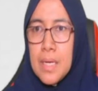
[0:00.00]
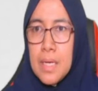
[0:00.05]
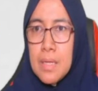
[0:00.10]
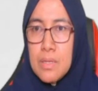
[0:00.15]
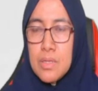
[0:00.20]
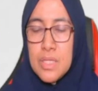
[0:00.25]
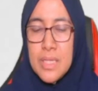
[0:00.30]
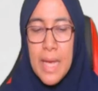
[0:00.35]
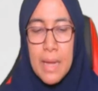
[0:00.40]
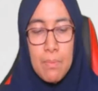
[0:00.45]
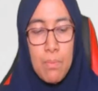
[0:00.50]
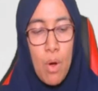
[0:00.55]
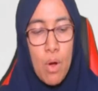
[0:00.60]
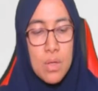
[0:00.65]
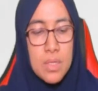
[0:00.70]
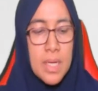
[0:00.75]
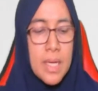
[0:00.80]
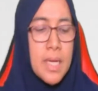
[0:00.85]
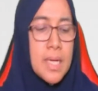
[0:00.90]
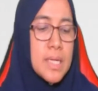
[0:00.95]
chat box,
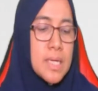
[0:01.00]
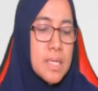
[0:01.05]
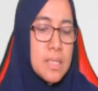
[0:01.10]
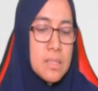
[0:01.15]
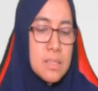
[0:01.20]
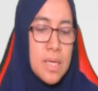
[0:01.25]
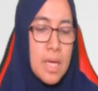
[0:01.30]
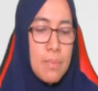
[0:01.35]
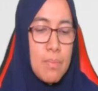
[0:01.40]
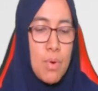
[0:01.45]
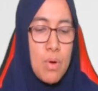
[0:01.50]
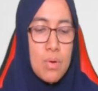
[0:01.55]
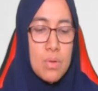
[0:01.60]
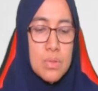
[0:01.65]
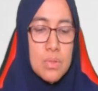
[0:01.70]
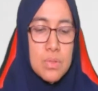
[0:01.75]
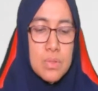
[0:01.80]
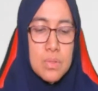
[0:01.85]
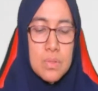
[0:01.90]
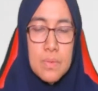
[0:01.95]
yeah, in chat
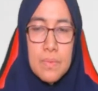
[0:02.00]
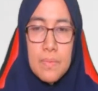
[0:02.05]
box.